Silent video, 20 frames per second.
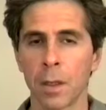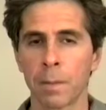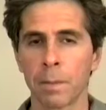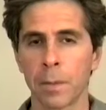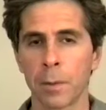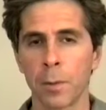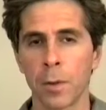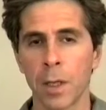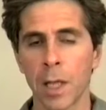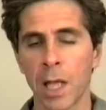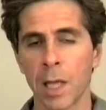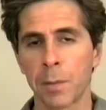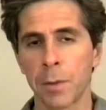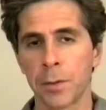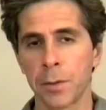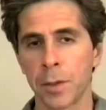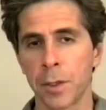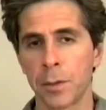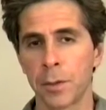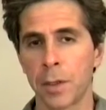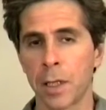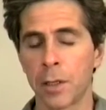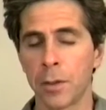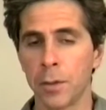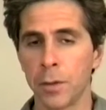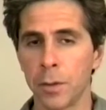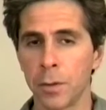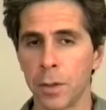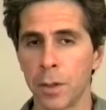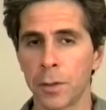But what happens is that
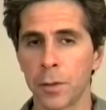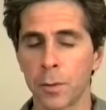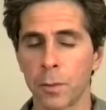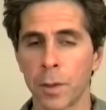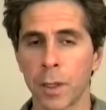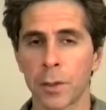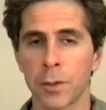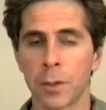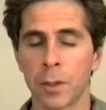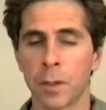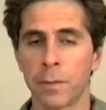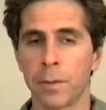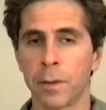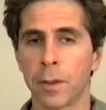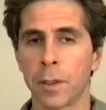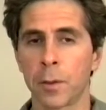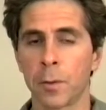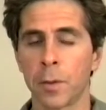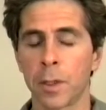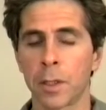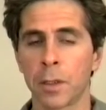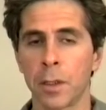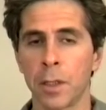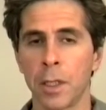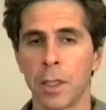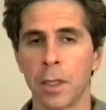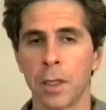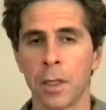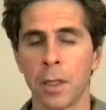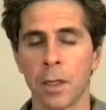newness wears off very
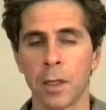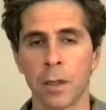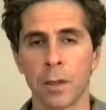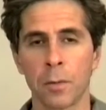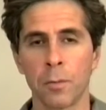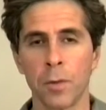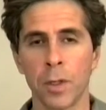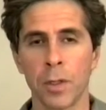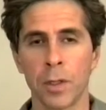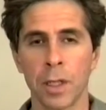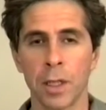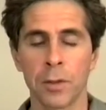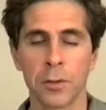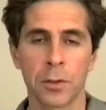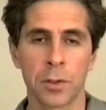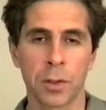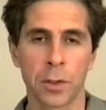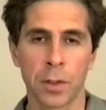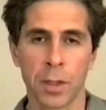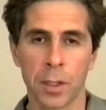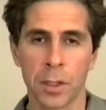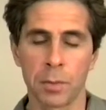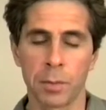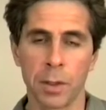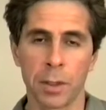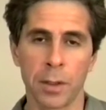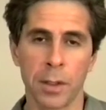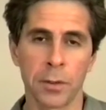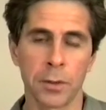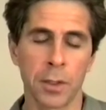quickly. We then start
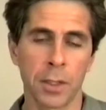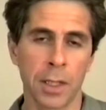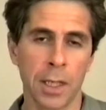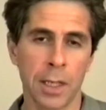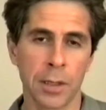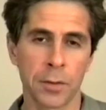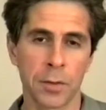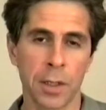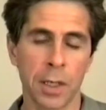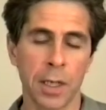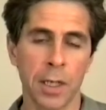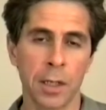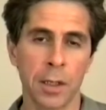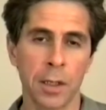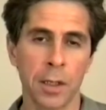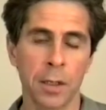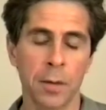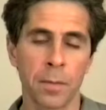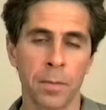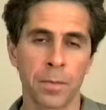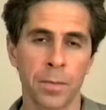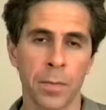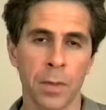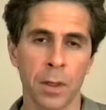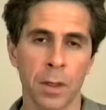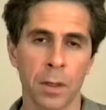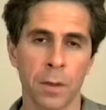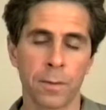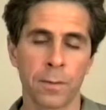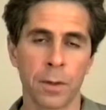experiencing anxiety
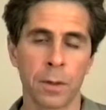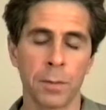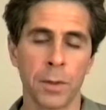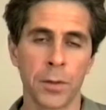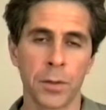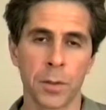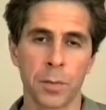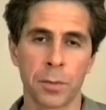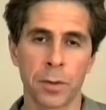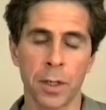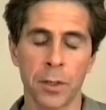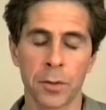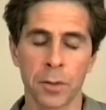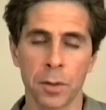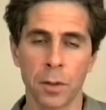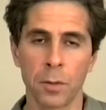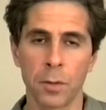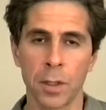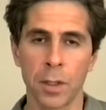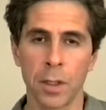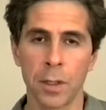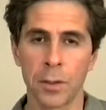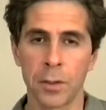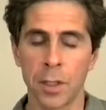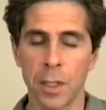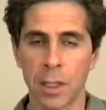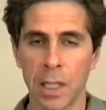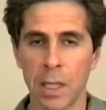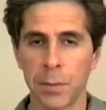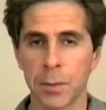from the suppressed loneliness
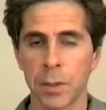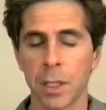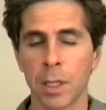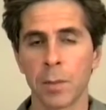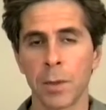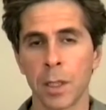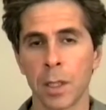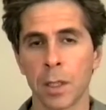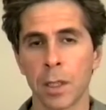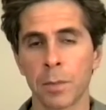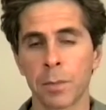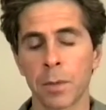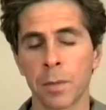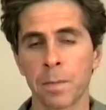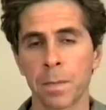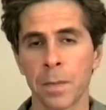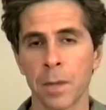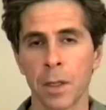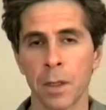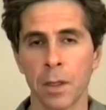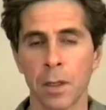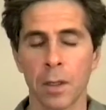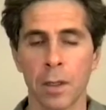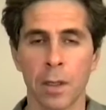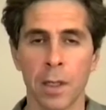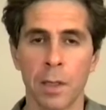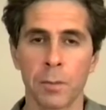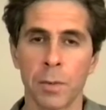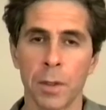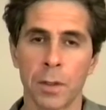that keeps coming up,
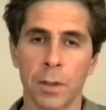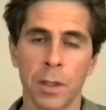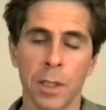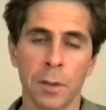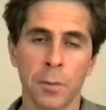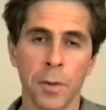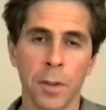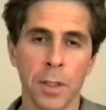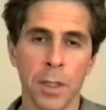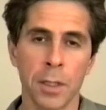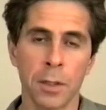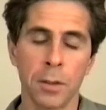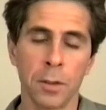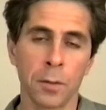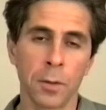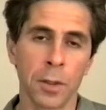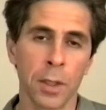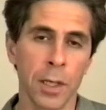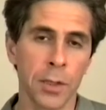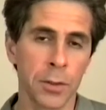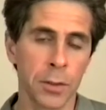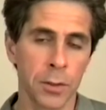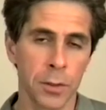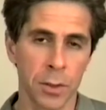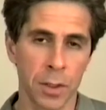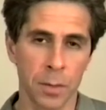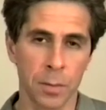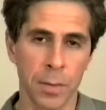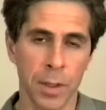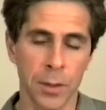and we think we need a new
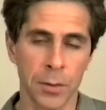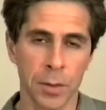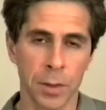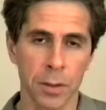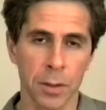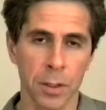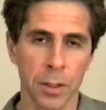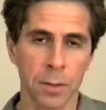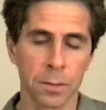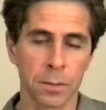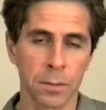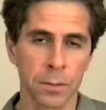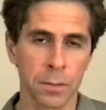relationship, basically.